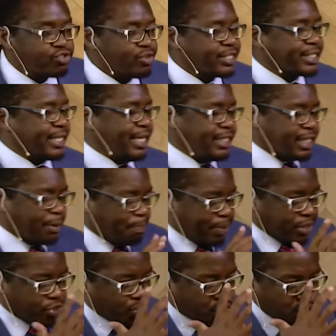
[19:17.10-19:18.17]
translated
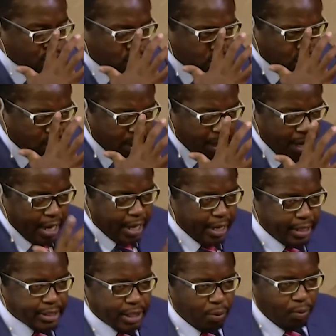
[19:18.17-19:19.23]
pursue
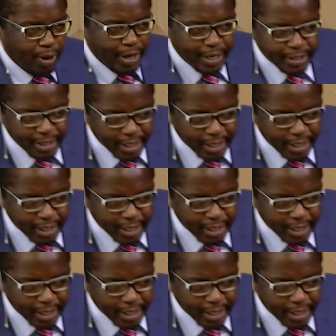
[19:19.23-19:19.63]
is a word